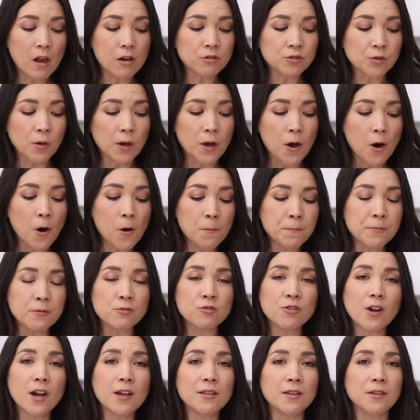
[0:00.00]
So I hope you
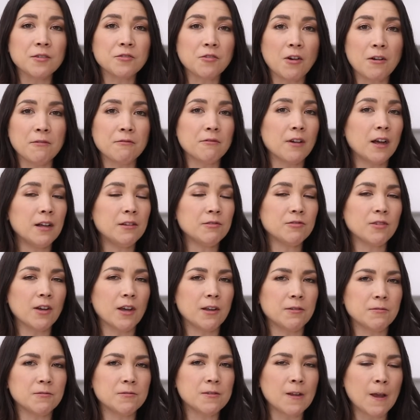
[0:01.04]
try this on
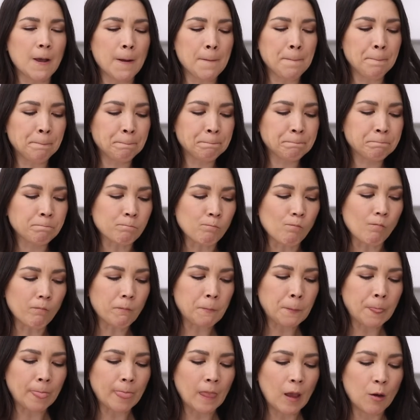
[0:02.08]
Valentine's Day
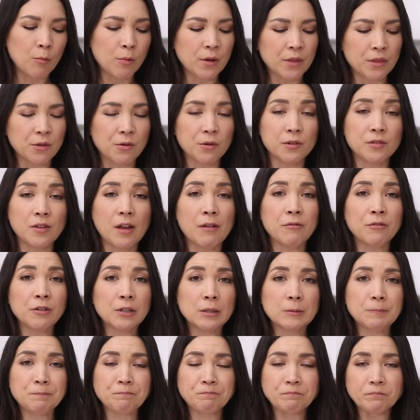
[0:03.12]
with your
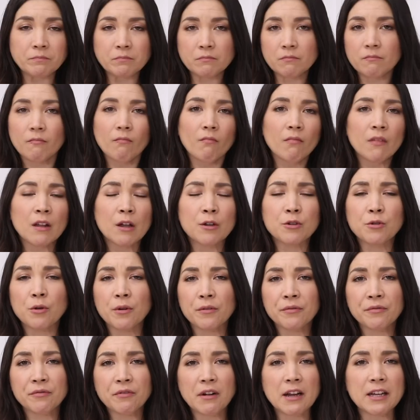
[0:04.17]
lover,
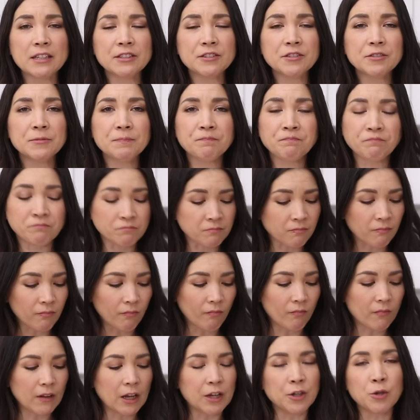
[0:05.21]
your friend,
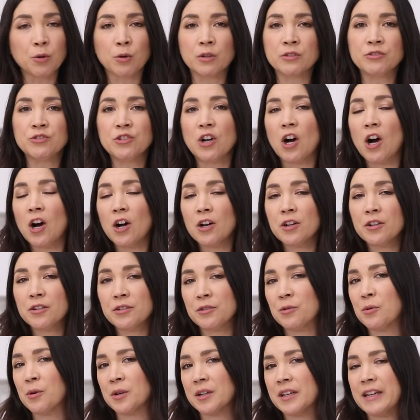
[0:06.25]
your dog
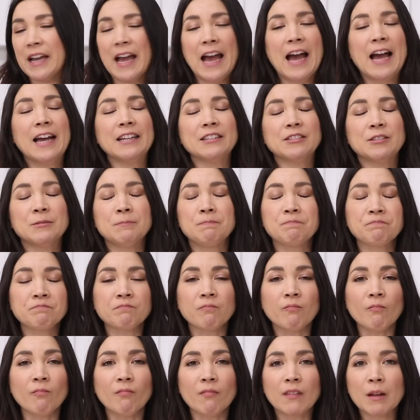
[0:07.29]
or cat.
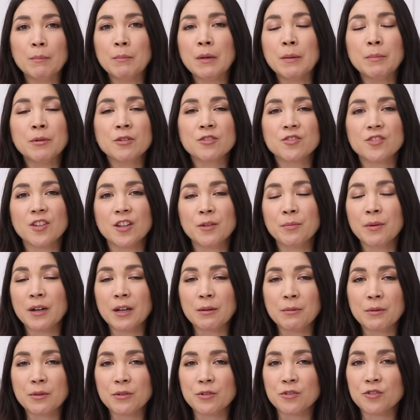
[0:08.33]
Maybe you're
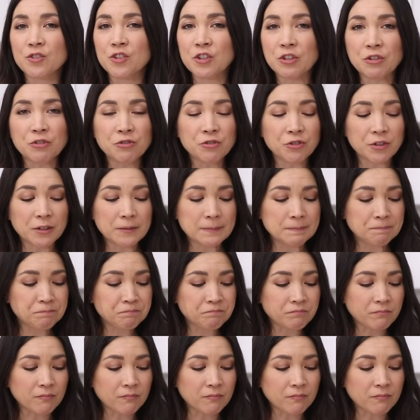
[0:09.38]
celebrating with your children.